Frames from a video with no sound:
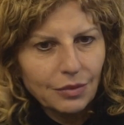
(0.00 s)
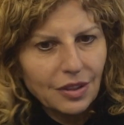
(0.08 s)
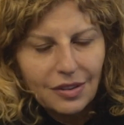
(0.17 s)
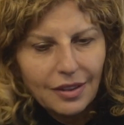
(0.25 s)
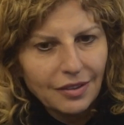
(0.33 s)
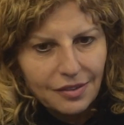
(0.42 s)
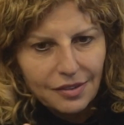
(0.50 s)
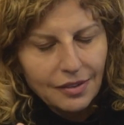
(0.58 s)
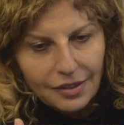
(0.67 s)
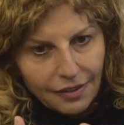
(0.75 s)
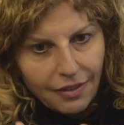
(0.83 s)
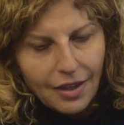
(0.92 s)

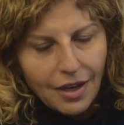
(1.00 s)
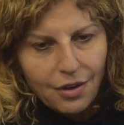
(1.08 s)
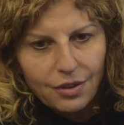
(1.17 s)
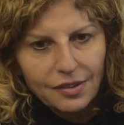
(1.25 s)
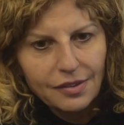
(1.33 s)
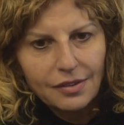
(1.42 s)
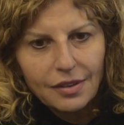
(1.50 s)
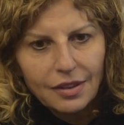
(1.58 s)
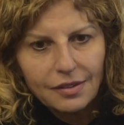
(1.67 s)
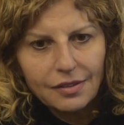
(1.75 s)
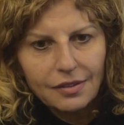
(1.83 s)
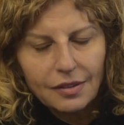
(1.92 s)
It's there.
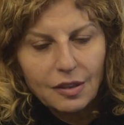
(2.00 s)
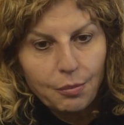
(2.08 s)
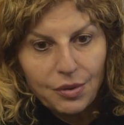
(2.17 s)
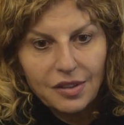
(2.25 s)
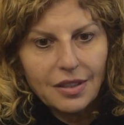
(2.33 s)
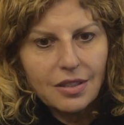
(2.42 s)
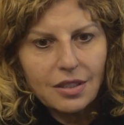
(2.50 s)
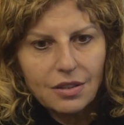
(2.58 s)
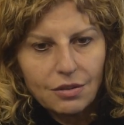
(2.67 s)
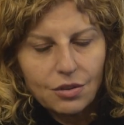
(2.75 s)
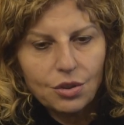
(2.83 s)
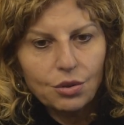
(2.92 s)
It's
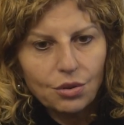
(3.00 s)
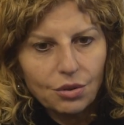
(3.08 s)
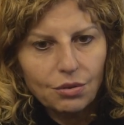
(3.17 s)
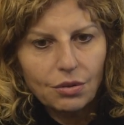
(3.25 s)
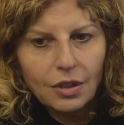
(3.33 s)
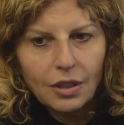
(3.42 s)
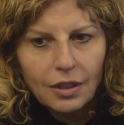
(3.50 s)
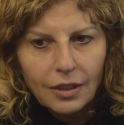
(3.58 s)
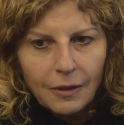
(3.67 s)
presented to you.